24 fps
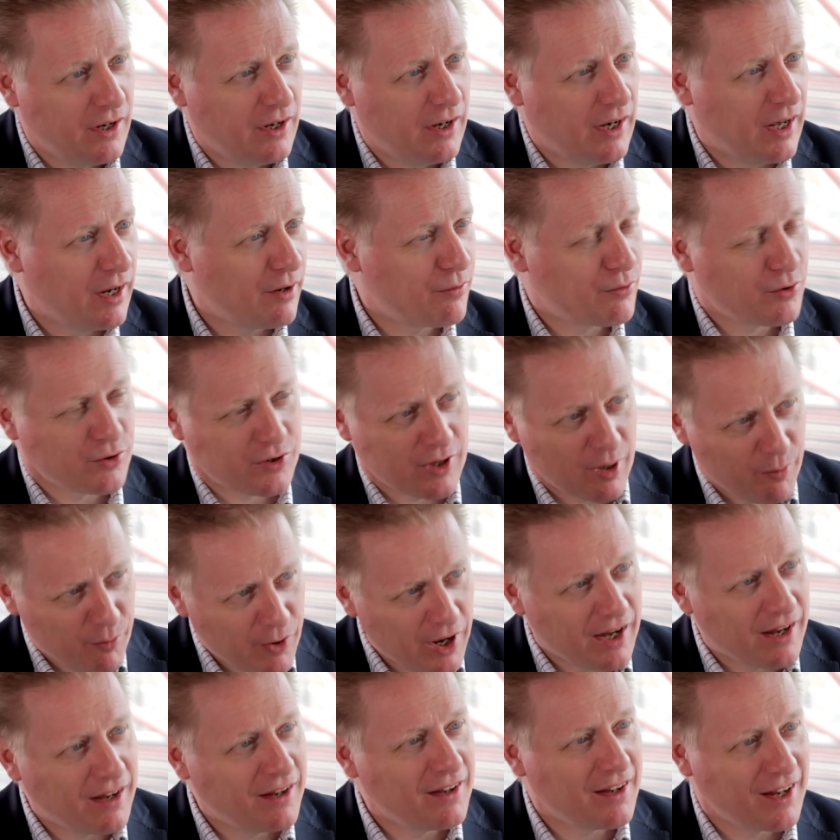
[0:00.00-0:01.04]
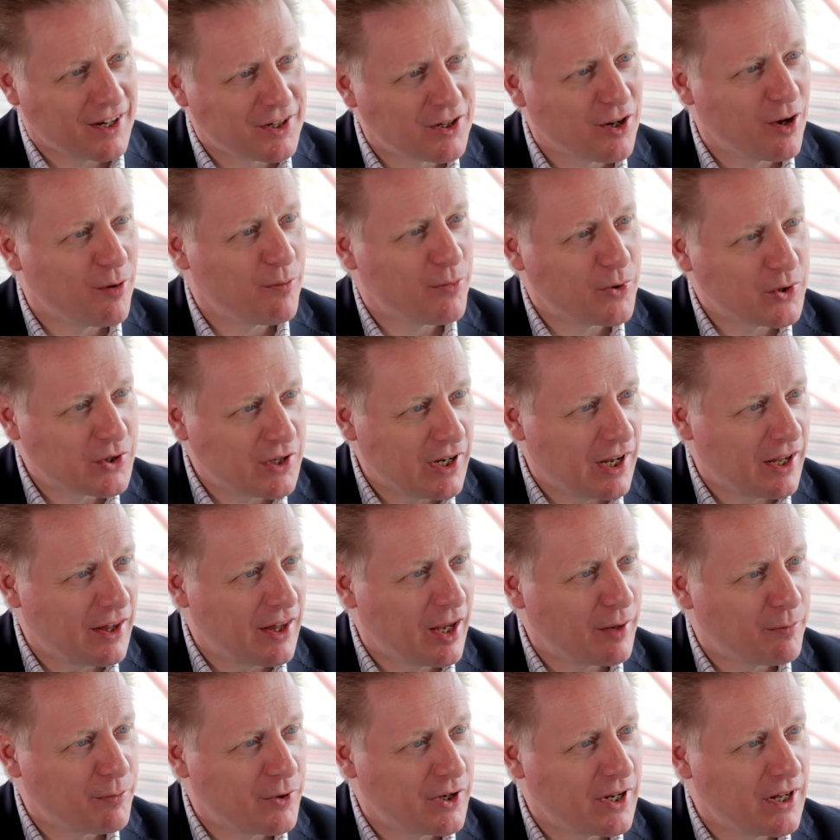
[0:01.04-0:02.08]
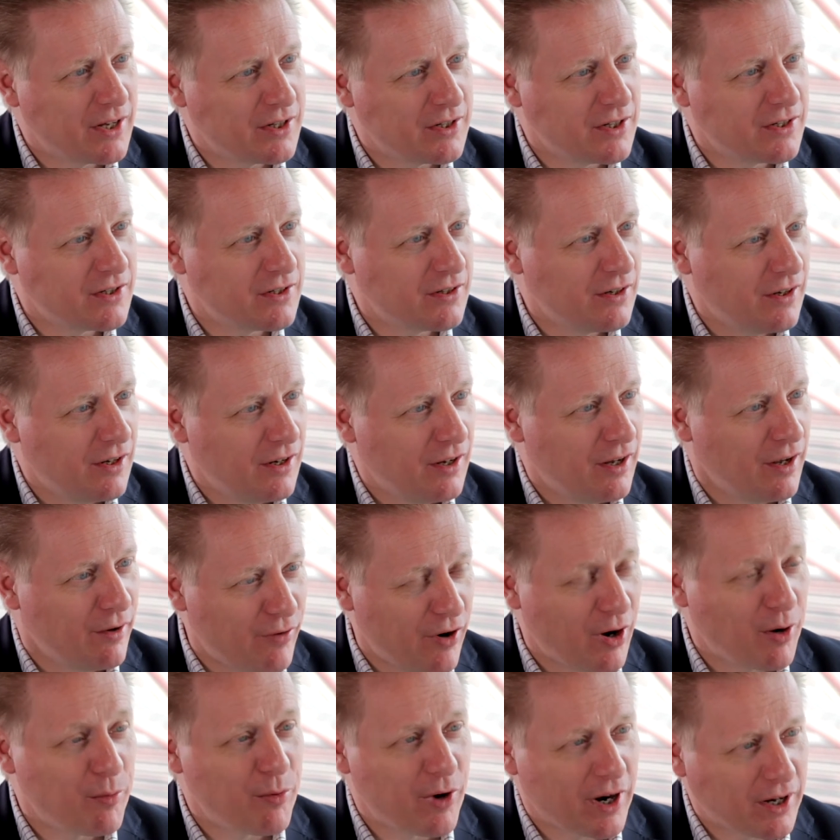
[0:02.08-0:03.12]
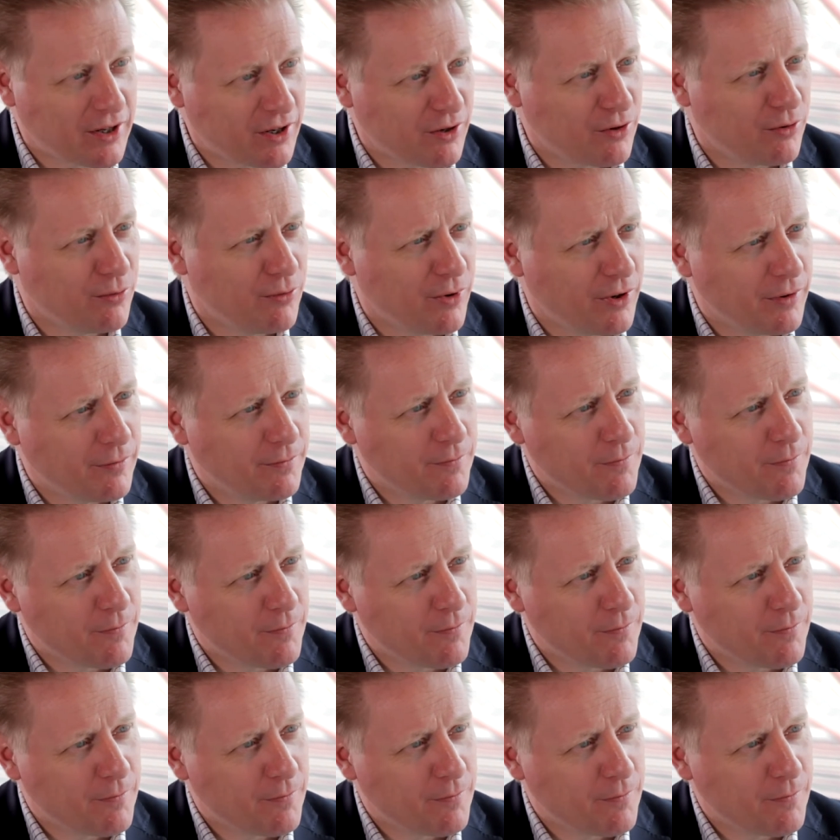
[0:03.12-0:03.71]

And of course there are many examples like that, but this is a very practical one.